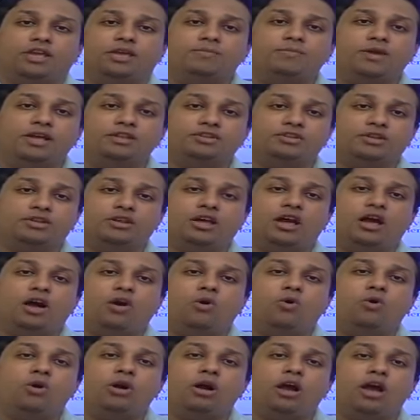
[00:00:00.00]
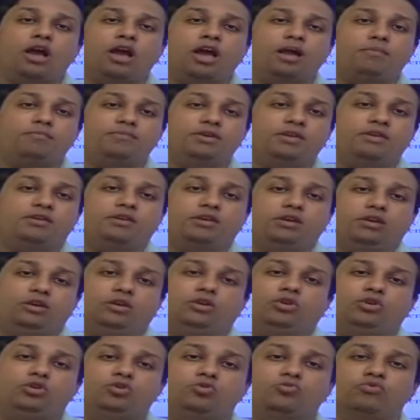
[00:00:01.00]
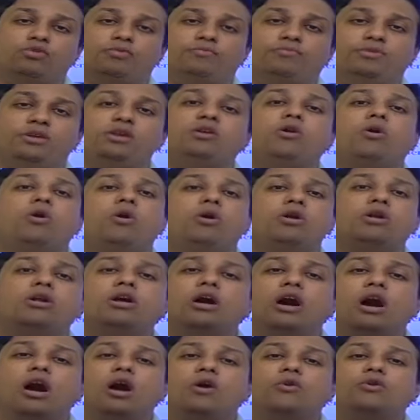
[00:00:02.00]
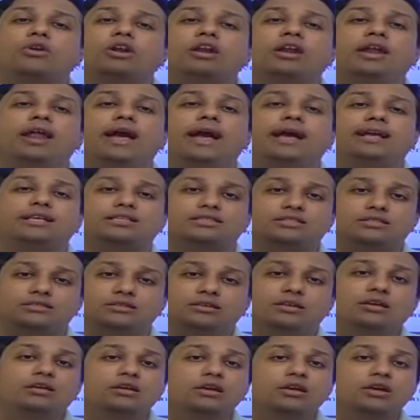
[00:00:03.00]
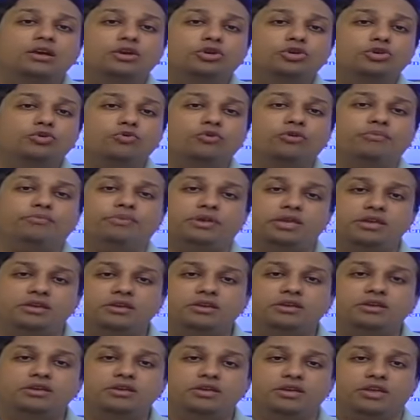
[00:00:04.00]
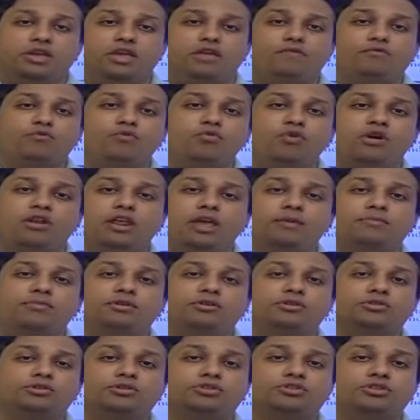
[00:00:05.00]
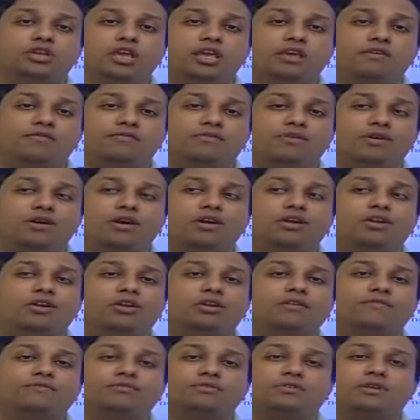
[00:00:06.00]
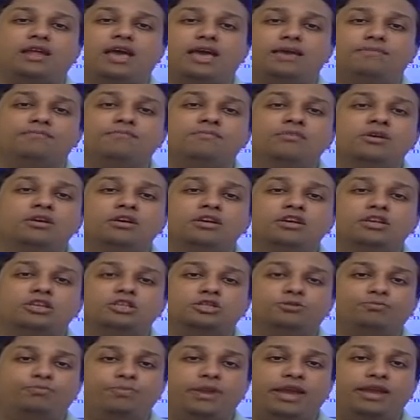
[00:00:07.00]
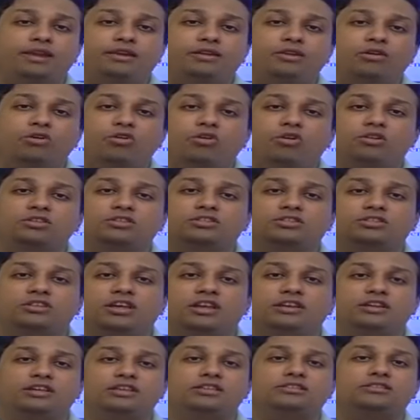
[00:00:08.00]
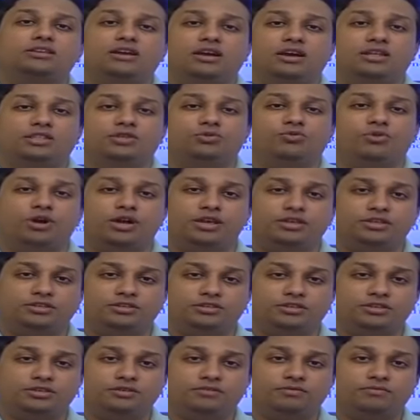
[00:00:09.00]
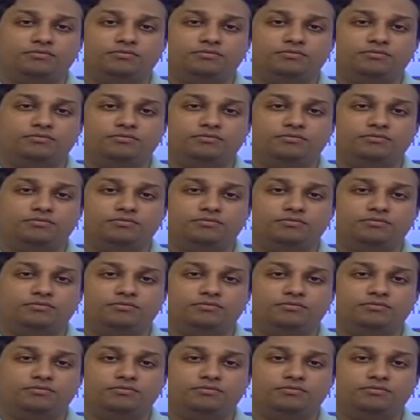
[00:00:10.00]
Imagine how happy you would be or how relaxed you would be if you were able to save a lot of time spent on studies otherwise.